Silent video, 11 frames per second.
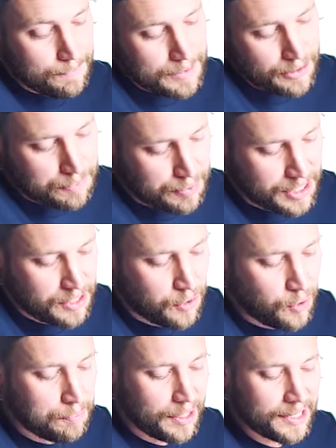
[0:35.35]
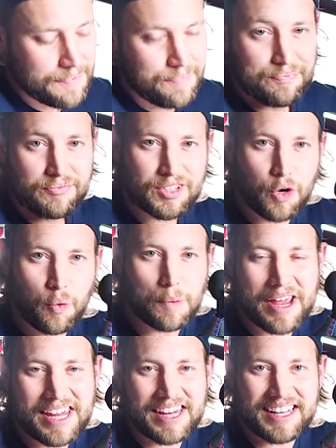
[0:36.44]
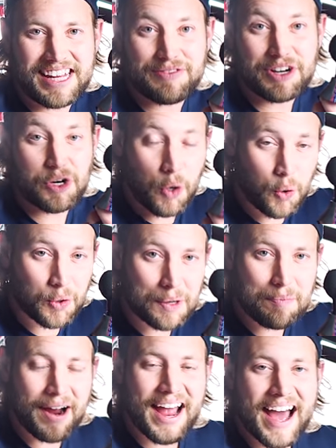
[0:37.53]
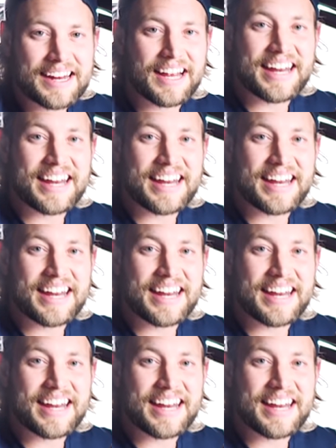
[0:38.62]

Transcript: They look pretty cool, but we're making it even cooler by adding